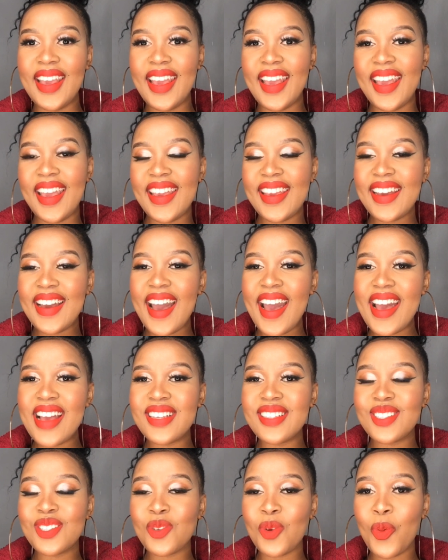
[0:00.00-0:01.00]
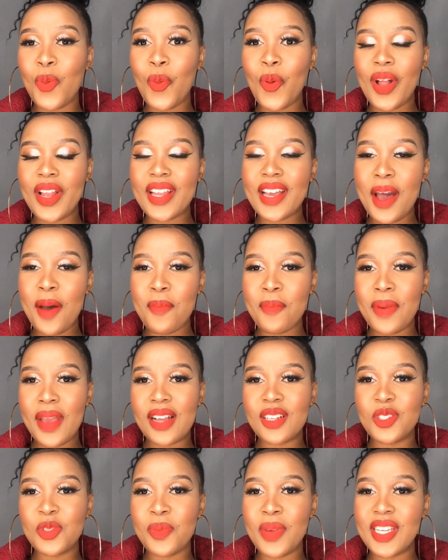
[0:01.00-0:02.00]
Hey guys, welcome
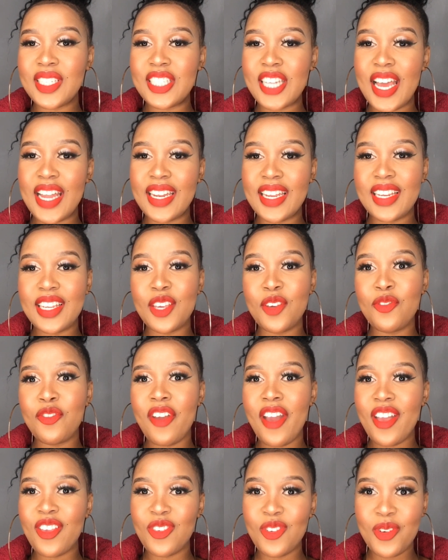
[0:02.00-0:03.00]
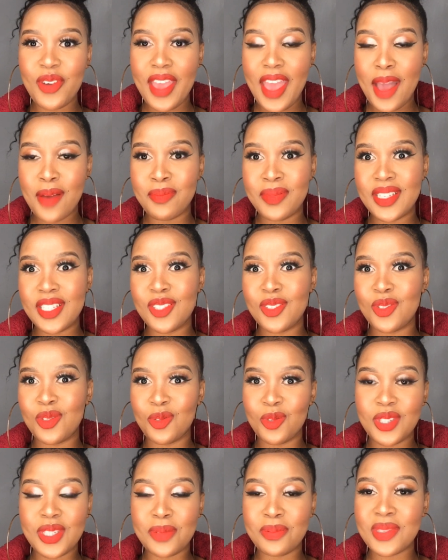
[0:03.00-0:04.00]
back to my channel. If you are new here, please
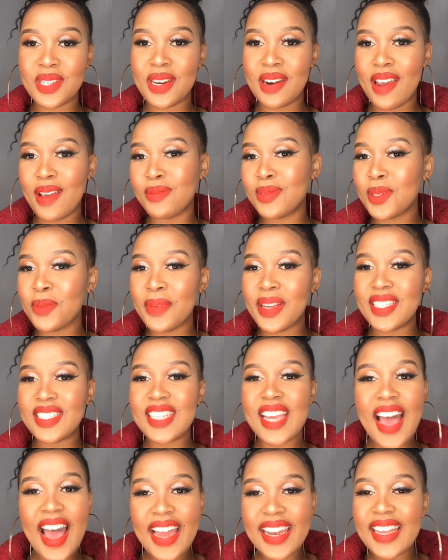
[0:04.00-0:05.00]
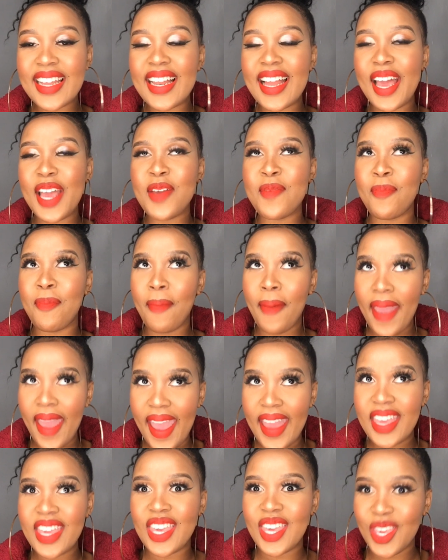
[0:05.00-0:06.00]
do subscribe to my channel, I
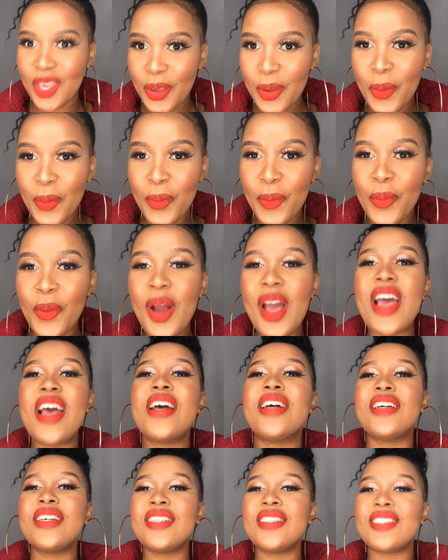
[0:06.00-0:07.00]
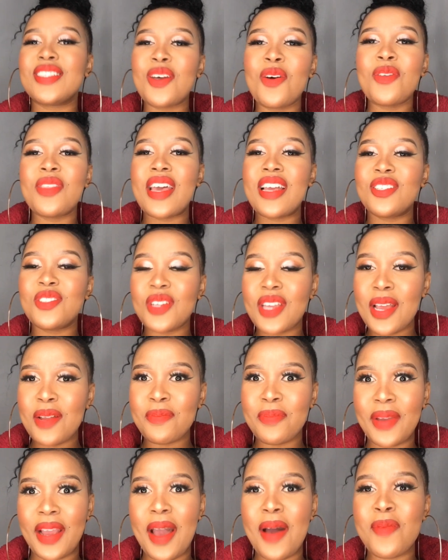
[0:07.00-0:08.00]
beg you, so that you
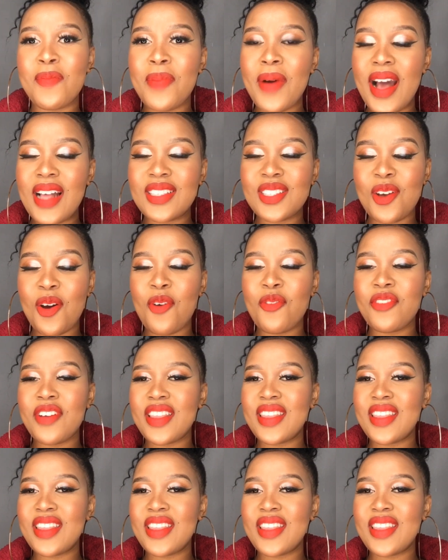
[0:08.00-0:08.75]
can become part of